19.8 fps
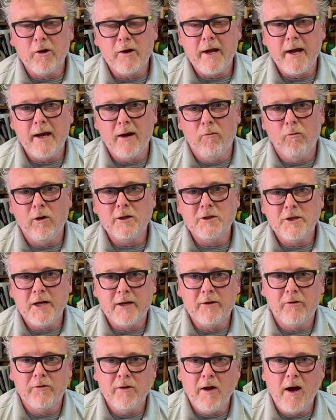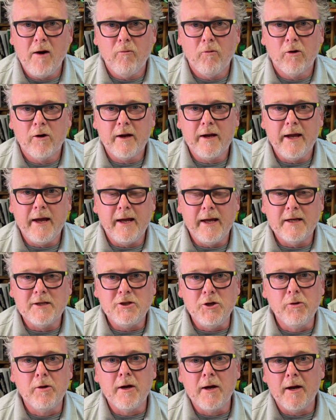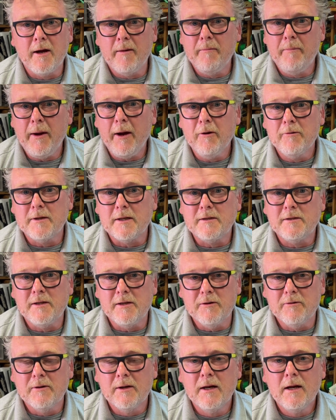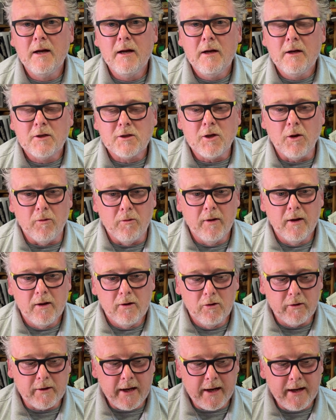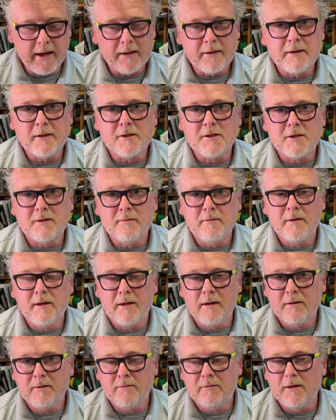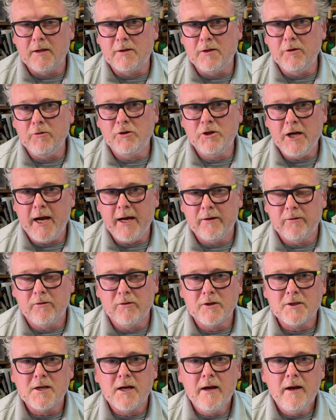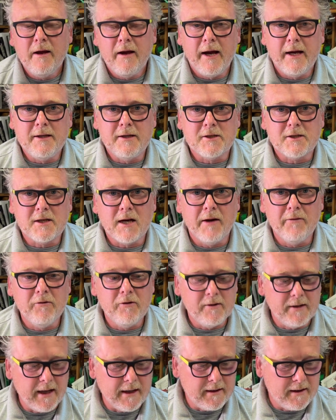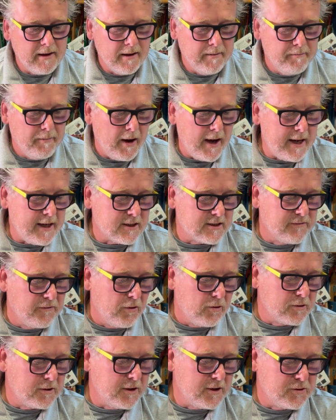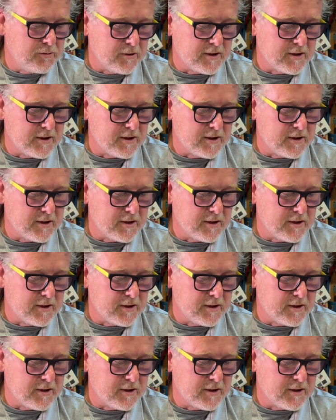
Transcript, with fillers: working and one channel not working is you can compare the two. So looking at the, the, the two channels, I discovered that the bias voltage